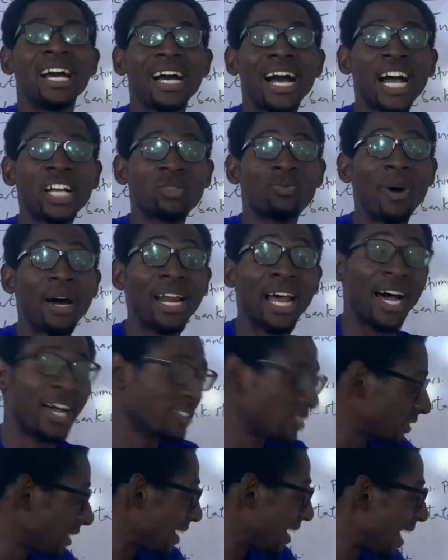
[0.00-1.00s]
cash balance
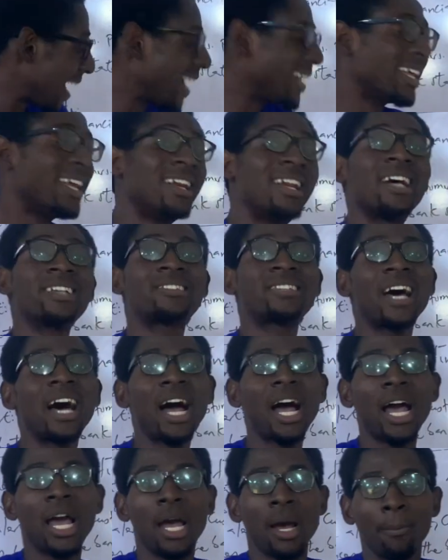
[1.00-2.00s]
and a lesser
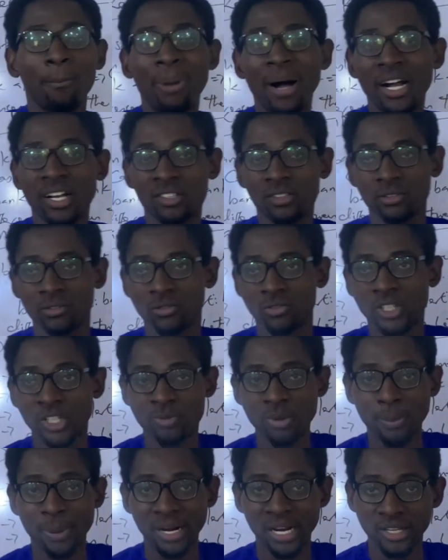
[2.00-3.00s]
bank statement
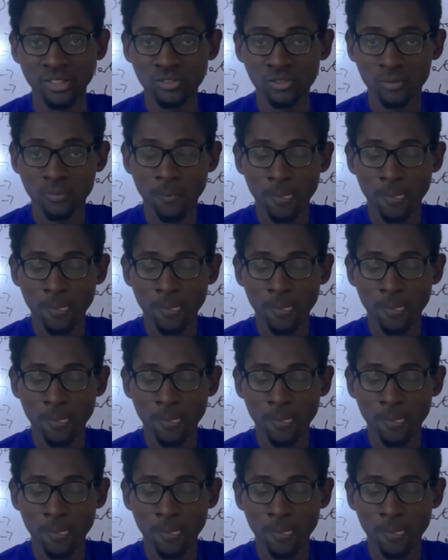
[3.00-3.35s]
balance.